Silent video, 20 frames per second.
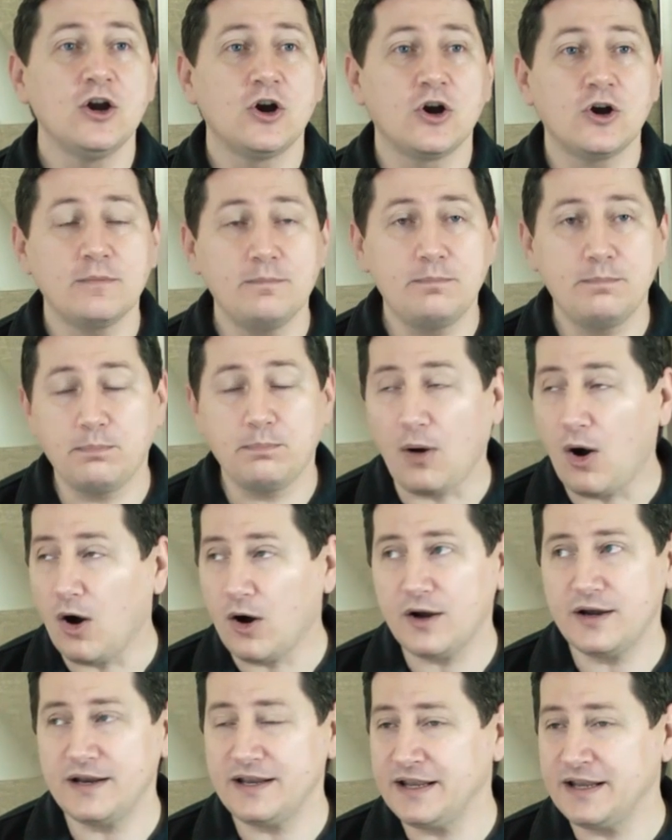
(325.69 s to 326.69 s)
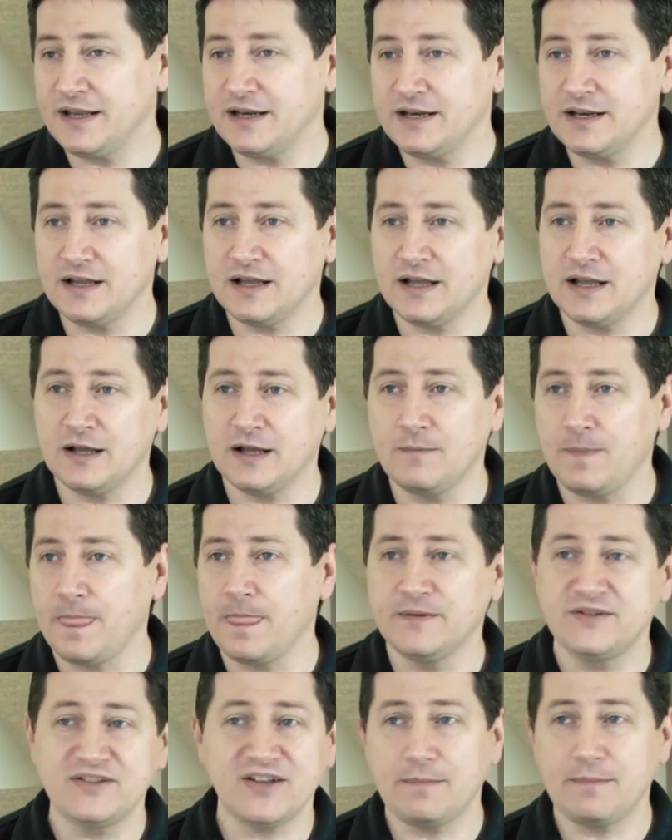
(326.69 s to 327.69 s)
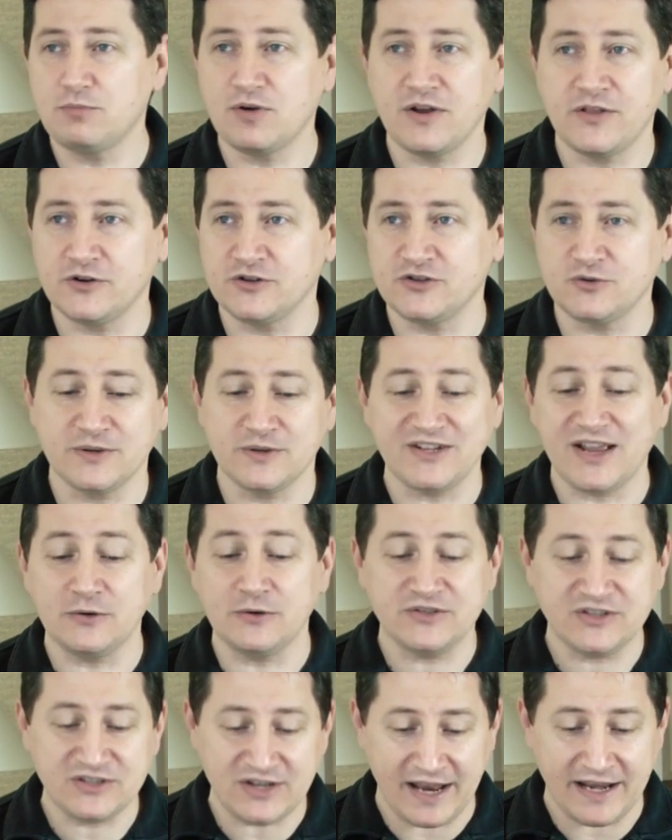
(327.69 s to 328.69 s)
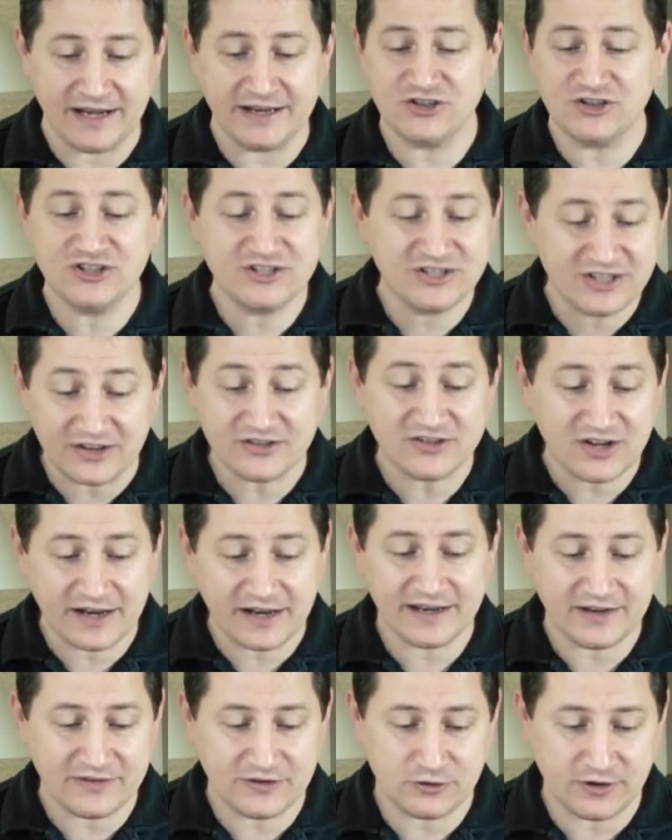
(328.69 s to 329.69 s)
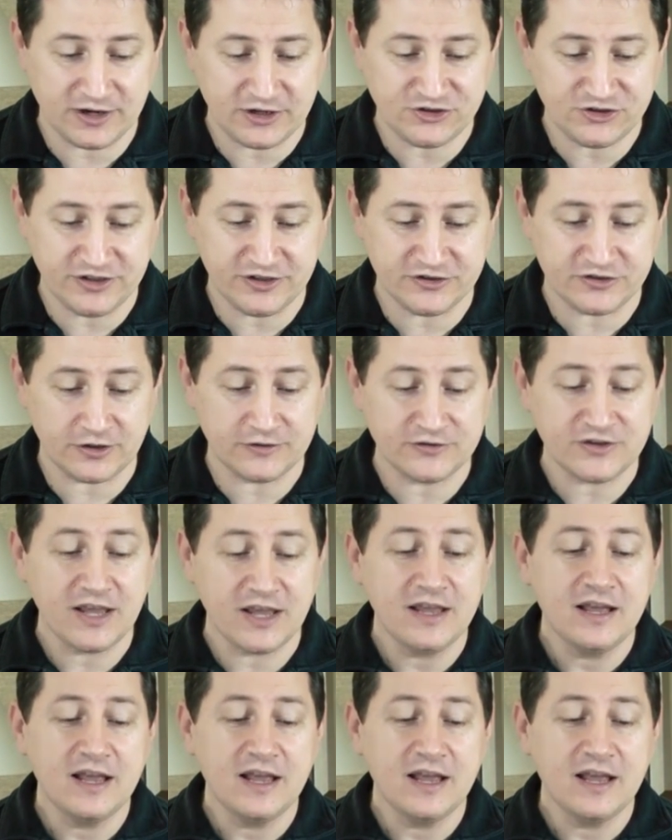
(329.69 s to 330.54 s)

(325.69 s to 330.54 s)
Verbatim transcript: Her part in um, Step Brothers was outstanding. She does not get the credit she deserves.